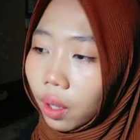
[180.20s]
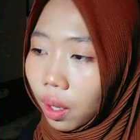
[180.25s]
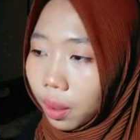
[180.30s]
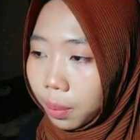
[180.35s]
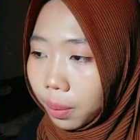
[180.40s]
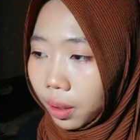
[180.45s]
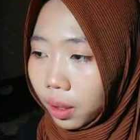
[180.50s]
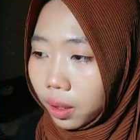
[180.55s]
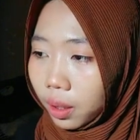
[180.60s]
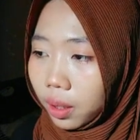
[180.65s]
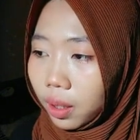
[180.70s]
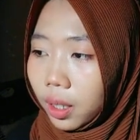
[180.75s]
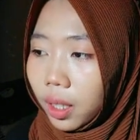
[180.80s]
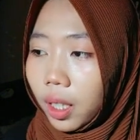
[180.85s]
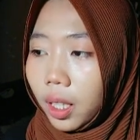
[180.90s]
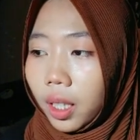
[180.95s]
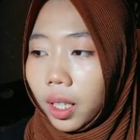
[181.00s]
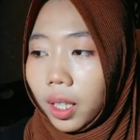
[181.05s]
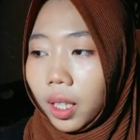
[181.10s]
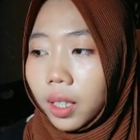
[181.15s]
cable.
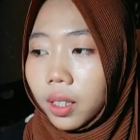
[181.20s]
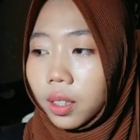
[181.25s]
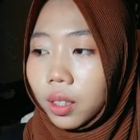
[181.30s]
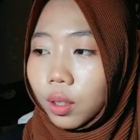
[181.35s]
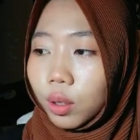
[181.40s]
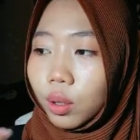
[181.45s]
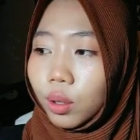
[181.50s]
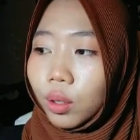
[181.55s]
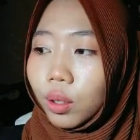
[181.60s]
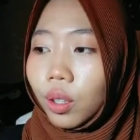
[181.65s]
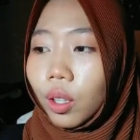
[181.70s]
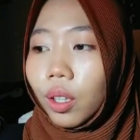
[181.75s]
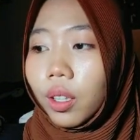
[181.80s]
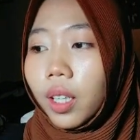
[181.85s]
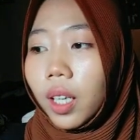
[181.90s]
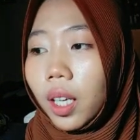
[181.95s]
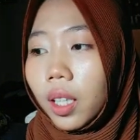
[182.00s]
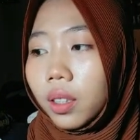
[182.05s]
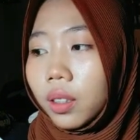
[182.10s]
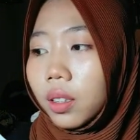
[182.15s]
It's to
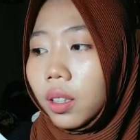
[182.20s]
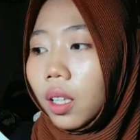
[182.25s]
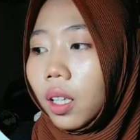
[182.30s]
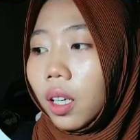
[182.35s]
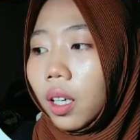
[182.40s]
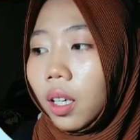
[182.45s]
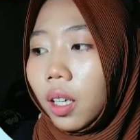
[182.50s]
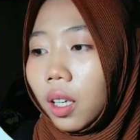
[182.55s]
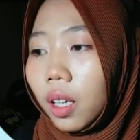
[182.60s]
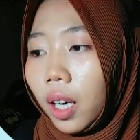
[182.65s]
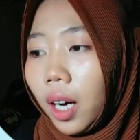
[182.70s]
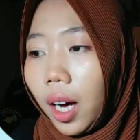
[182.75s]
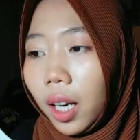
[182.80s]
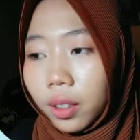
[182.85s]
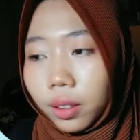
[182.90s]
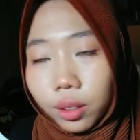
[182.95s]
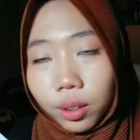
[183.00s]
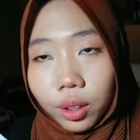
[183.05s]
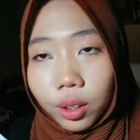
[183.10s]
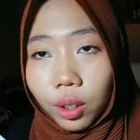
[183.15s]
connect the
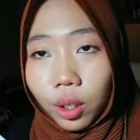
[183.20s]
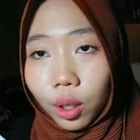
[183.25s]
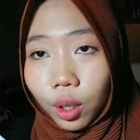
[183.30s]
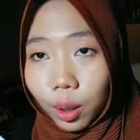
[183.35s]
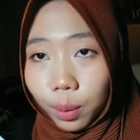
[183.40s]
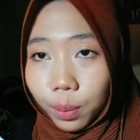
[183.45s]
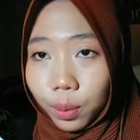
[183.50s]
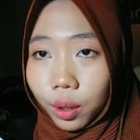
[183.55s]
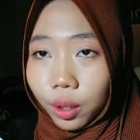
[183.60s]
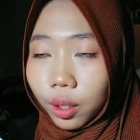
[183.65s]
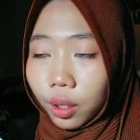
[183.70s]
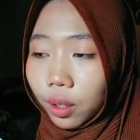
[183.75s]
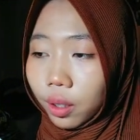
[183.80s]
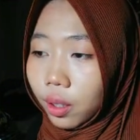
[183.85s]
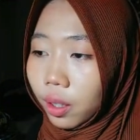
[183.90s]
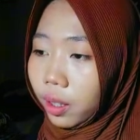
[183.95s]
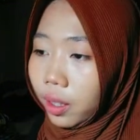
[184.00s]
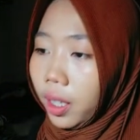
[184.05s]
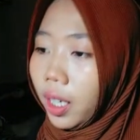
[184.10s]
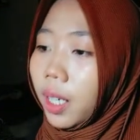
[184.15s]
Arduino
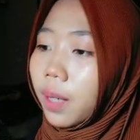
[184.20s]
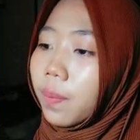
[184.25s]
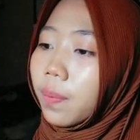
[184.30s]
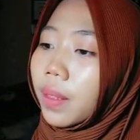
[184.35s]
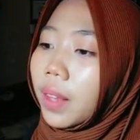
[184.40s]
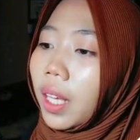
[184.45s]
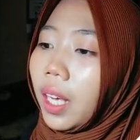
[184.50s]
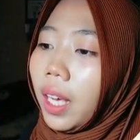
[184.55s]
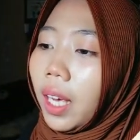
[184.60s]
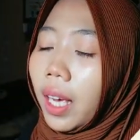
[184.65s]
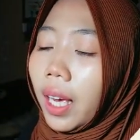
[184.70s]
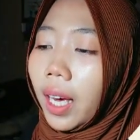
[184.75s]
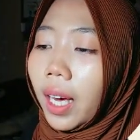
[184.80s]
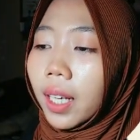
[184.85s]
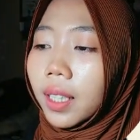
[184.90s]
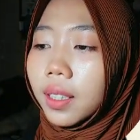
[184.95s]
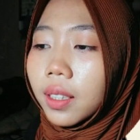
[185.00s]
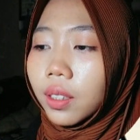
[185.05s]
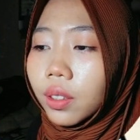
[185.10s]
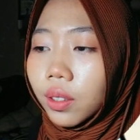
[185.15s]
computer, okay?
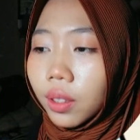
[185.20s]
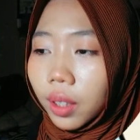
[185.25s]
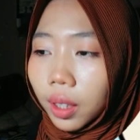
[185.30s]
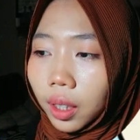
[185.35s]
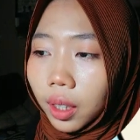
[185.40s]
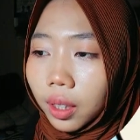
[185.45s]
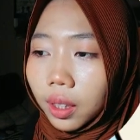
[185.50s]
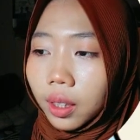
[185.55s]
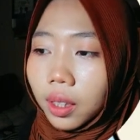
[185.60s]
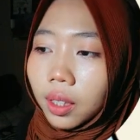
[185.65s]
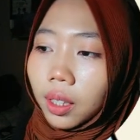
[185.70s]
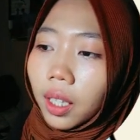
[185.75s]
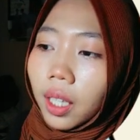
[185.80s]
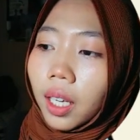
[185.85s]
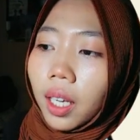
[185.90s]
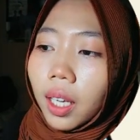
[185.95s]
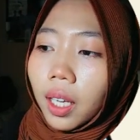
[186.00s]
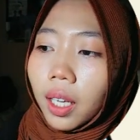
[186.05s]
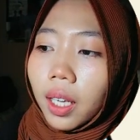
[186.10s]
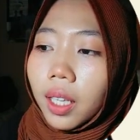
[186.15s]
And the third
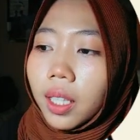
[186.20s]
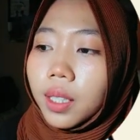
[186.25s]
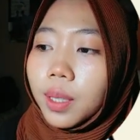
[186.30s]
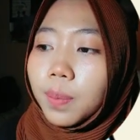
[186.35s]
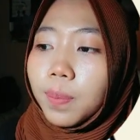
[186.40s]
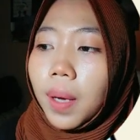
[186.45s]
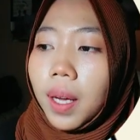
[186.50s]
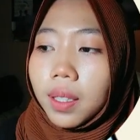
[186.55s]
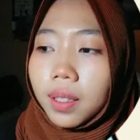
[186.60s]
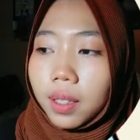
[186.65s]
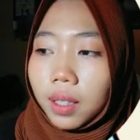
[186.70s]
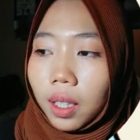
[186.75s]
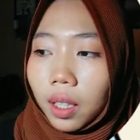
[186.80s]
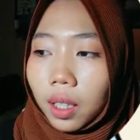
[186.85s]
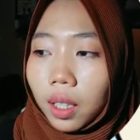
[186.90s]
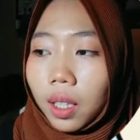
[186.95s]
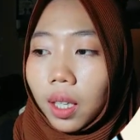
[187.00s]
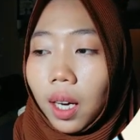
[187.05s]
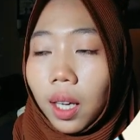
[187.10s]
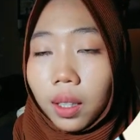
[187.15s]
is
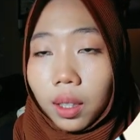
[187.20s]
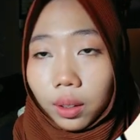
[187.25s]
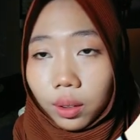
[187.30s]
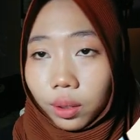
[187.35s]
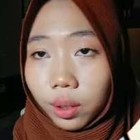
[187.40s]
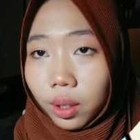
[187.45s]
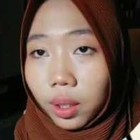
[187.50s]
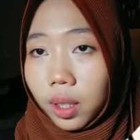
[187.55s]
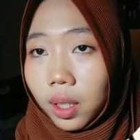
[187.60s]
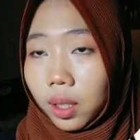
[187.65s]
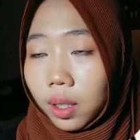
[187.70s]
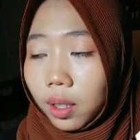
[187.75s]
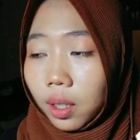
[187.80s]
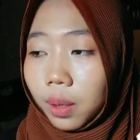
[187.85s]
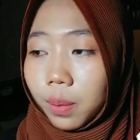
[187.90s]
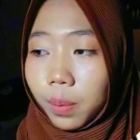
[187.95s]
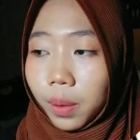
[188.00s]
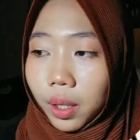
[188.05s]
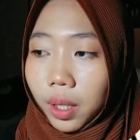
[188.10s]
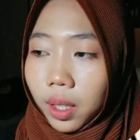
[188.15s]
basic electronic
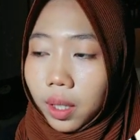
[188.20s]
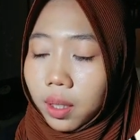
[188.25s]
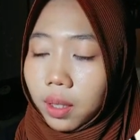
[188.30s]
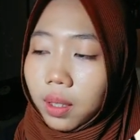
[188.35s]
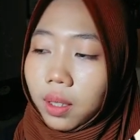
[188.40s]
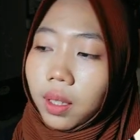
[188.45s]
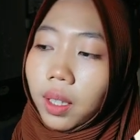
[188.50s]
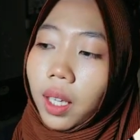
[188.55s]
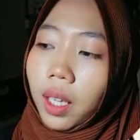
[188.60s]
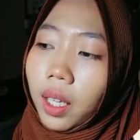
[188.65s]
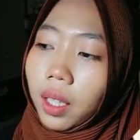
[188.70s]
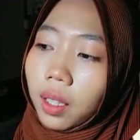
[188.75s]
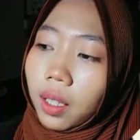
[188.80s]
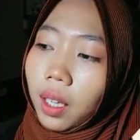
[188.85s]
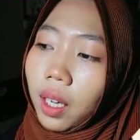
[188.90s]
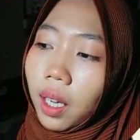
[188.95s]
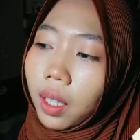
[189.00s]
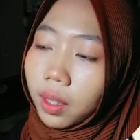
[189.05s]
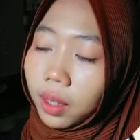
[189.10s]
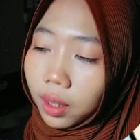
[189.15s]
components like
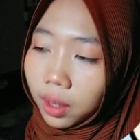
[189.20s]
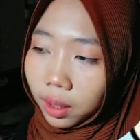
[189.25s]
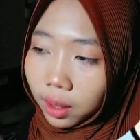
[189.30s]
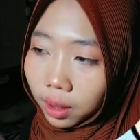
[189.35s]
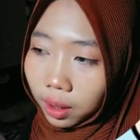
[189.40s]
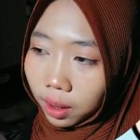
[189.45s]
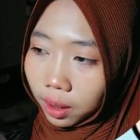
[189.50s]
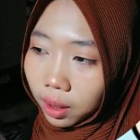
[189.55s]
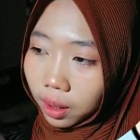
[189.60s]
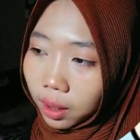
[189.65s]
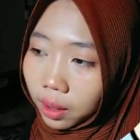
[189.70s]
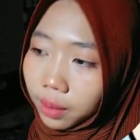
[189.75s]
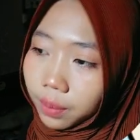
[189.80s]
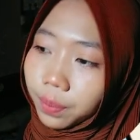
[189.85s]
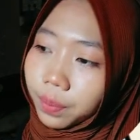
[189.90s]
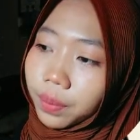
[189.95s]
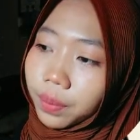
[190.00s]
LED,